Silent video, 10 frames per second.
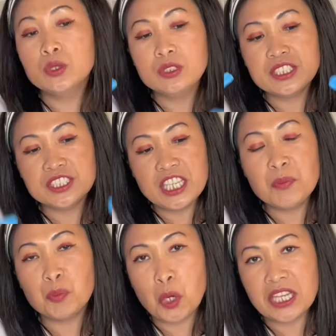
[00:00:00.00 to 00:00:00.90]
do the
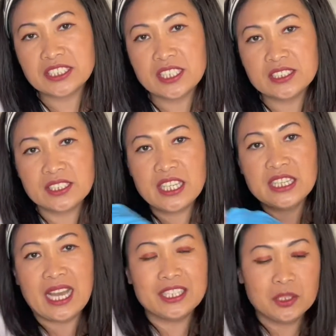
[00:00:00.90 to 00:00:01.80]
same process in
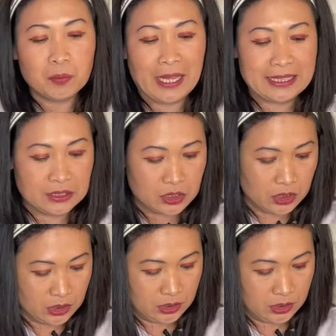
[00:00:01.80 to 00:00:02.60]
the other planter.